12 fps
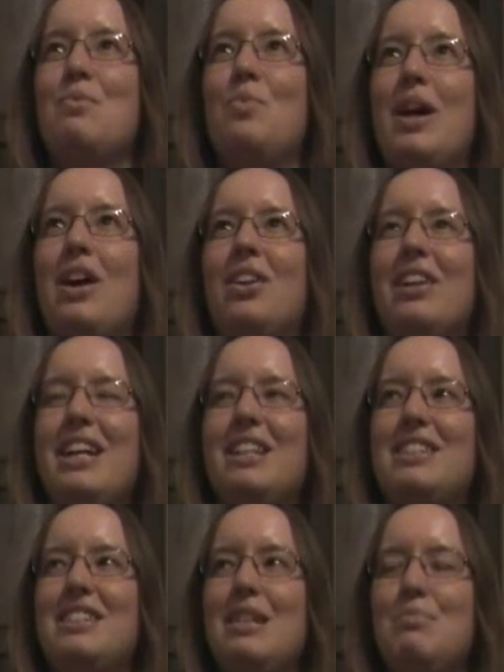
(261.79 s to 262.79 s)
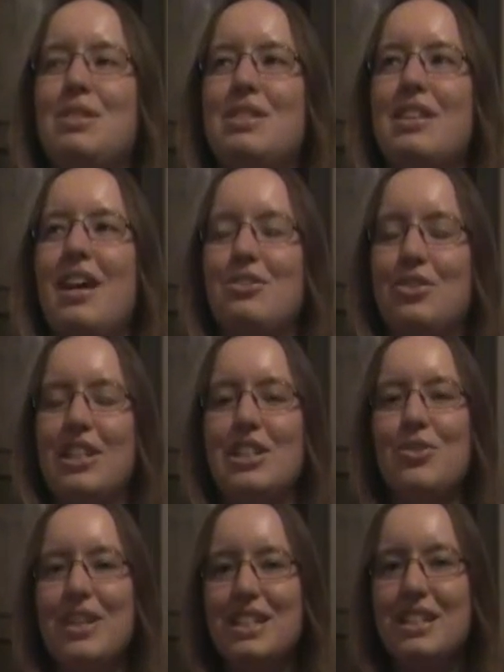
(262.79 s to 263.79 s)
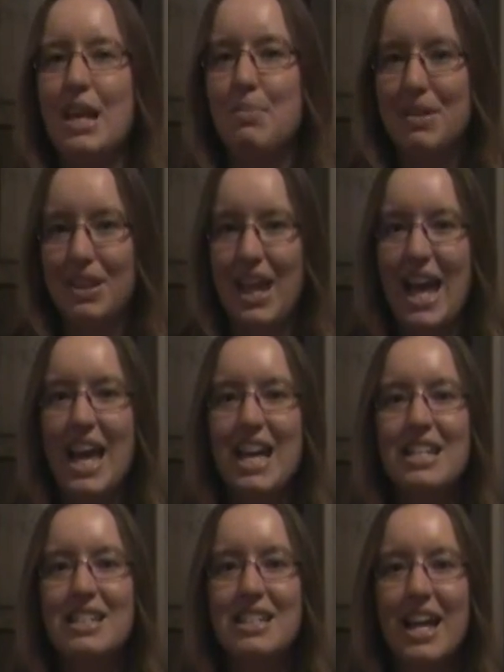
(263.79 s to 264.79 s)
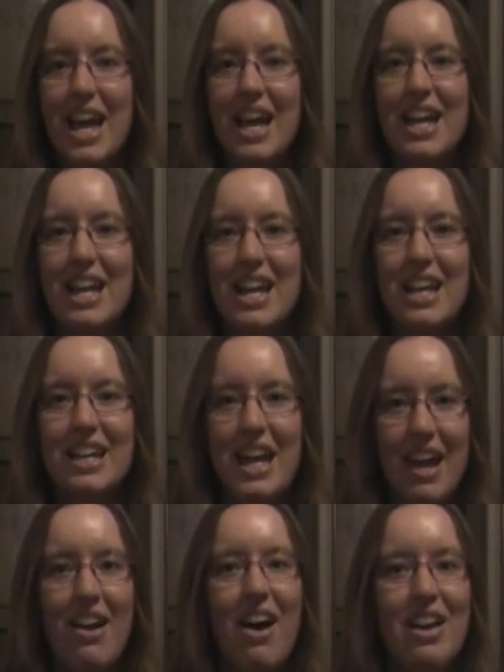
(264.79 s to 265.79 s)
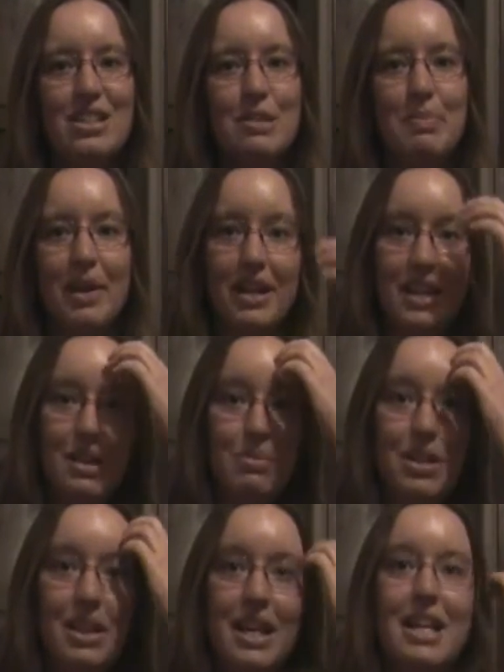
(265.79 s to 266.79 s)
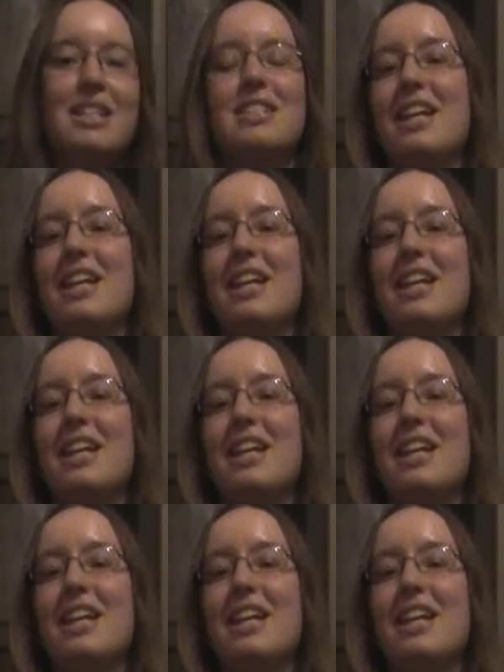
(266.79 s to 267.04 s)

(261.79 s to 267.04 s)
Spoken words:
well, it seems contradictory to say planned chaos, but it really is.